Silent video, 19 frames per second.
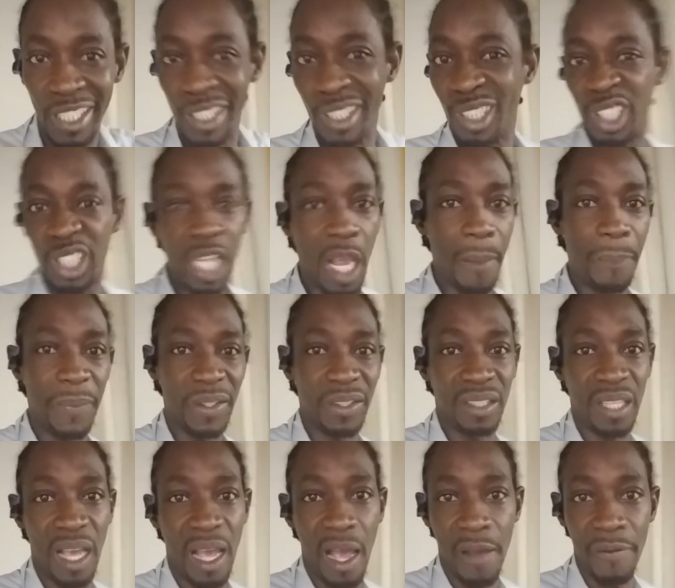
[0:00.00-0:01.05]
Chop it
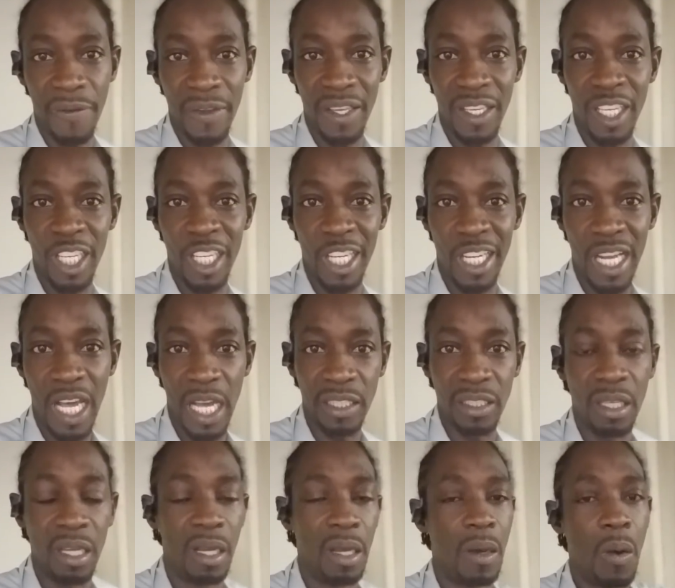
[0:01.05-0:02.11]
off, you hear that?
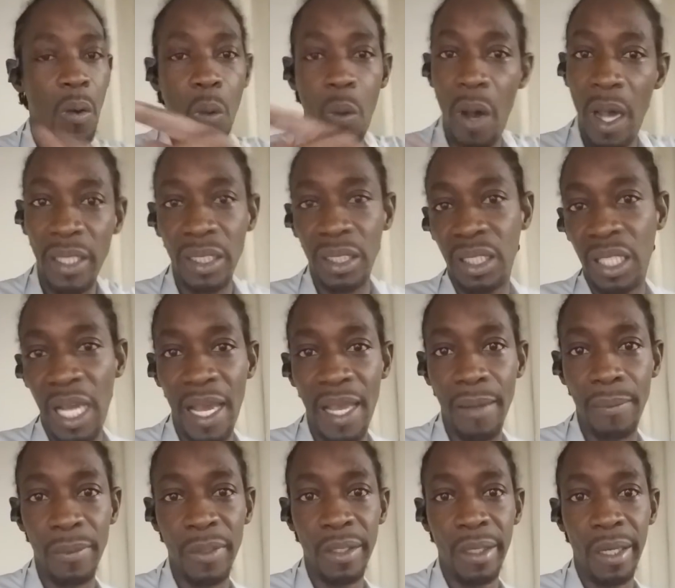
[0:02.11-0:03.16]
One
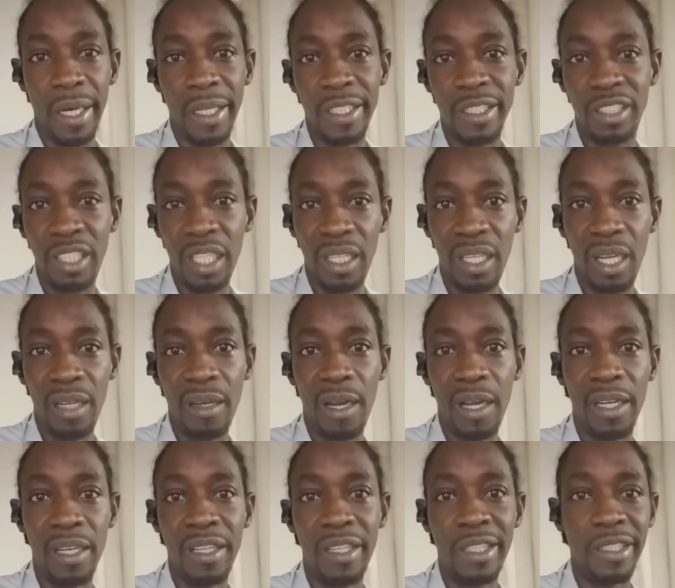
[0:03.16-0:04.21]
time, at the
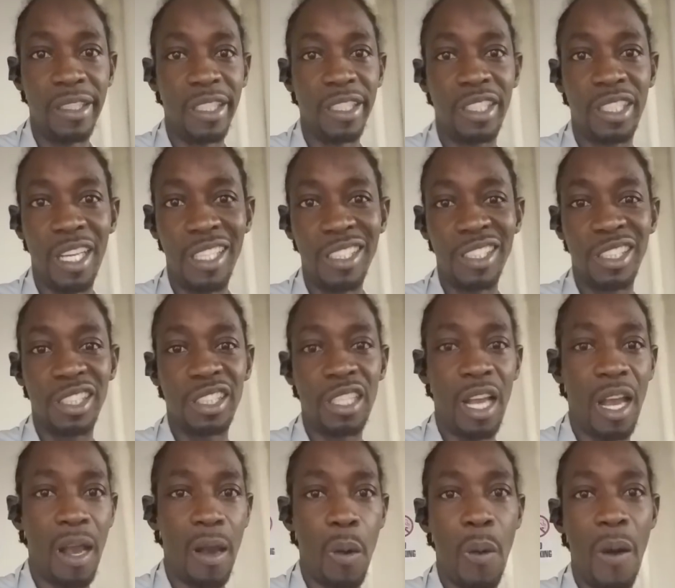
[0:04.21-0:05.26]
general, the
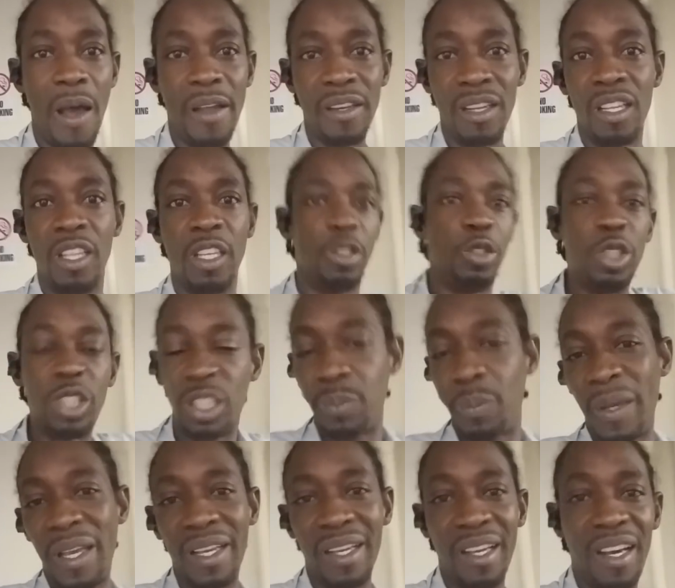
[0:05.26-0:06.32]
10-star one.
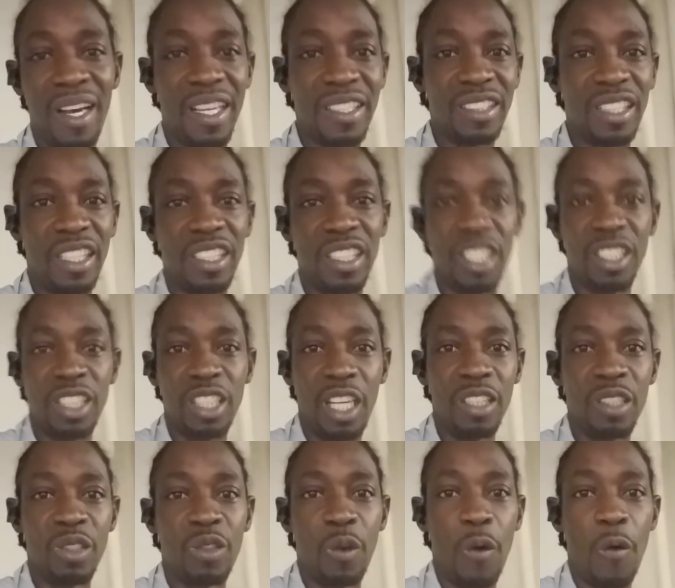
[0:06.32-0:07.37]
Respect Gaza
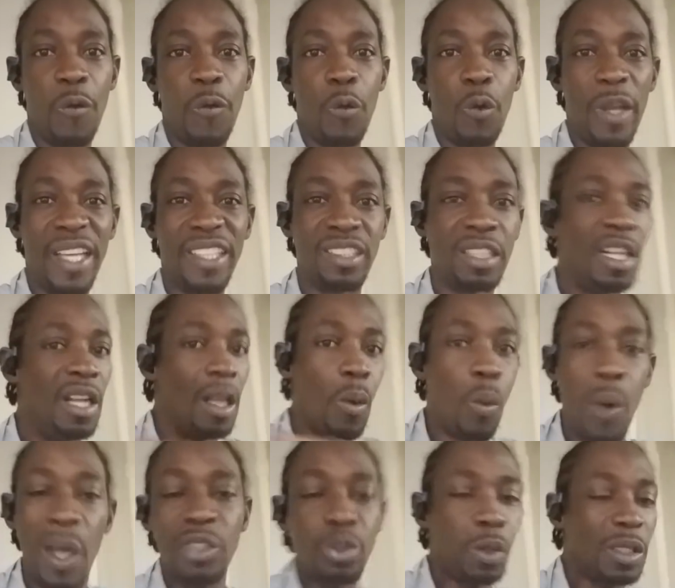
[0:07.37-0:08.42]
nation to the fullest.
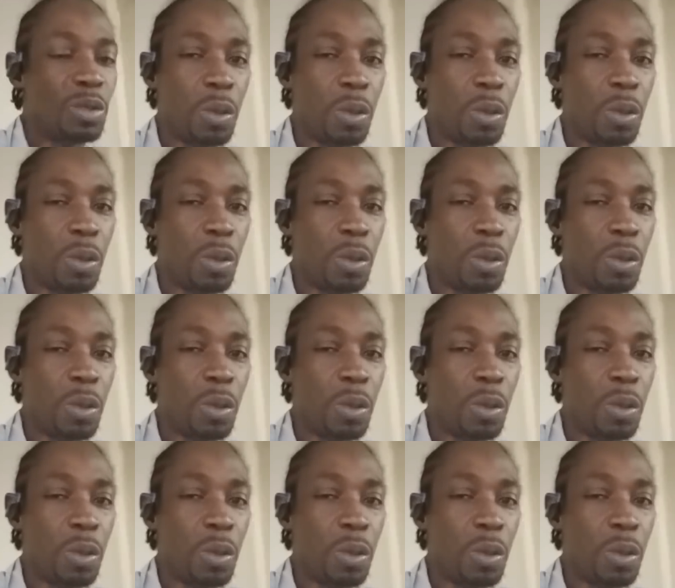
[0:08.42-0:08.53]
Watch.